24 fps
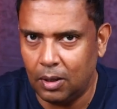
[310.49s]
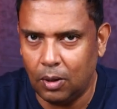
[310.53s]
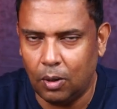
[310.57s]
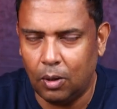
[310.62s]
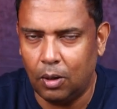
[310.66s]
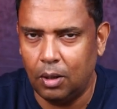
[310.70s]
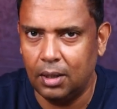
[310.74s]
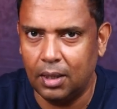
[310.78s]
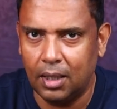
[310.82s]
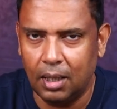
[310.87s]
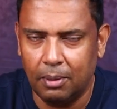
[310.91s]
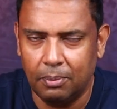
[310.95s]

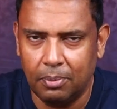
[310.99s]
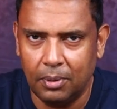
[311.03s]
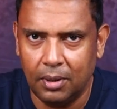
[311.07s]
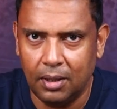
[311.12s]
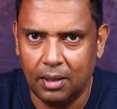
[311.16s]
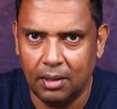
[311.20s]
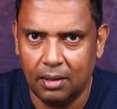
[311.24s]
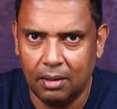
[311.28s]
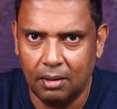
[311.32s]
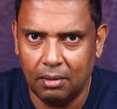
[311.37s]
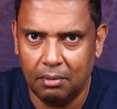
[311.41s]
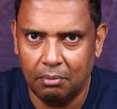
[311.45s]
All the
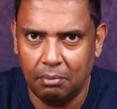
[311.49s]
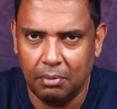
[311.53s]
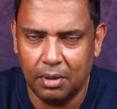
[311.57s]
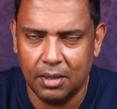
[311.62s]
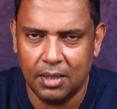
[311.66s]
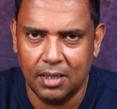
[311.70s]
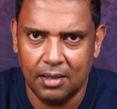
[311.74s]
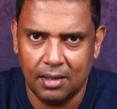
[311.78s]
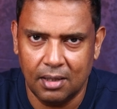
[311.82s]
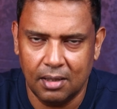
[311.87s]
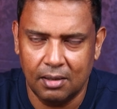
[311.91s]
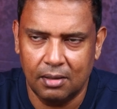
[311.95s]
company
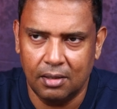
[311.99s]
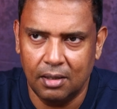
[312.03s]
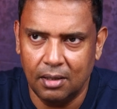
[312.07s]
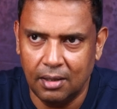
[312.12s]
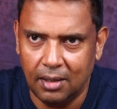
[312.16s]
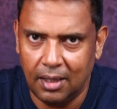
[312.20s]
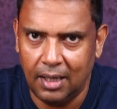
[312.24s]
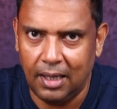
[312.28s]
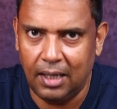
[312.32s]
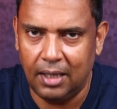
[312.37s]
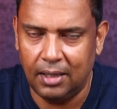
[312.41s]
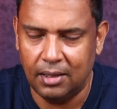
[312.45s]
businesses and
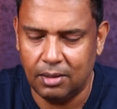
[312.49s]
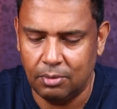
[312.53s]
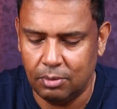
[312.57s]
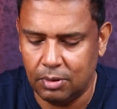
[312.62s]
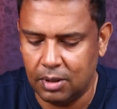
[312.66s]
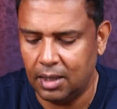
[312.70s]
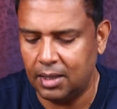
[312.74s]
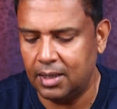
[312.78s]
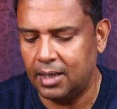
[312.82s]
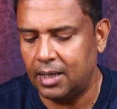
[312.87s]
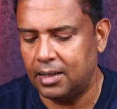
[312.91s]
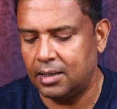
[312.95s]
dealings which
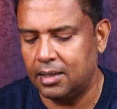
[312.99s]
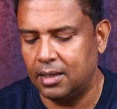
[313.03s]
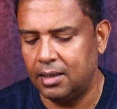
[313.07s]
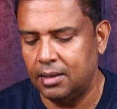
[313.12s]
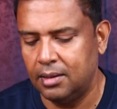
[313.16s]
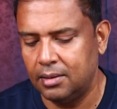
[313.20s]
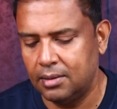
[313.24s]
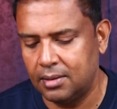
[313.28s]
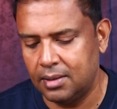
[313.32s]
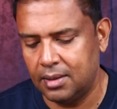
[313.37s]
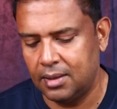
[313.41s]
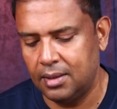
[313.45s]
are
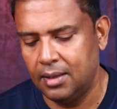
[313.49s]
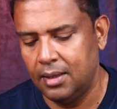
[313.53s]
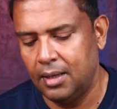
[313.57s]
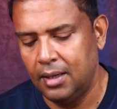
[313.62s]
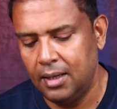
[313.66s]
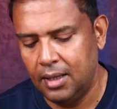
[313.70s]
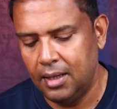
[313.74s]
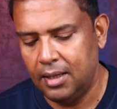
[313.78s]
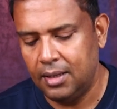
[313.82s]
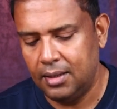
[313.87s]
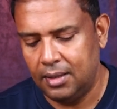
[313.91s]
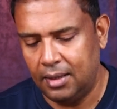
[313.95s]
Tata's,
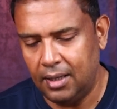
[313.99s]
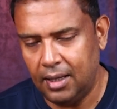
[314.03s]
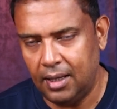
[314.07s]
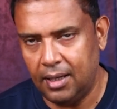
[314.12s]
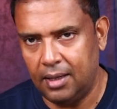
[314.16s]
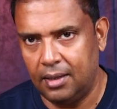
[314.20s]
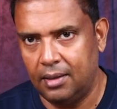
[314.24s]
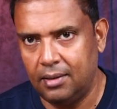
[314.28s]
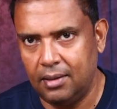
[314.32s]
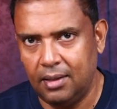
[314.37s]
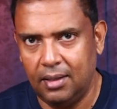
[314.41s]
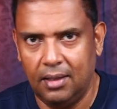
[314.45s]

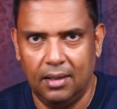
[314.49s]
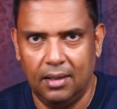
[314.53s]
they